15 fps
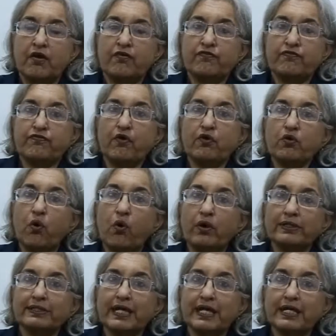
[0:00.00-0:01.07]
For
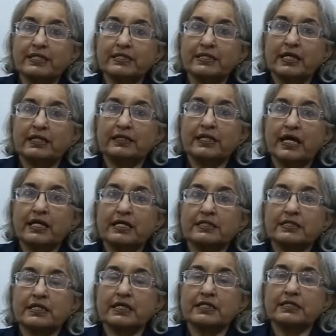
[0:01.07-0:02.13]
all these, there
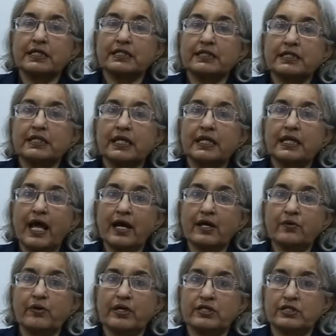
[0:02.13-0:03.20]
is a certain
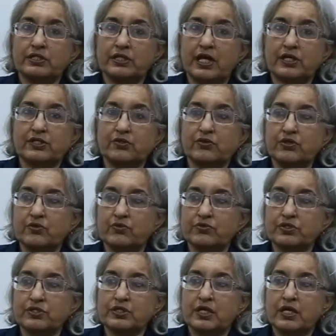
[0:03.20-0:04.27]
language that you
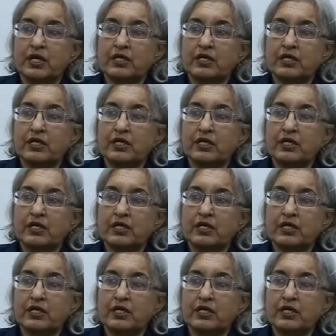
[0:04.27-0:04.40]
use.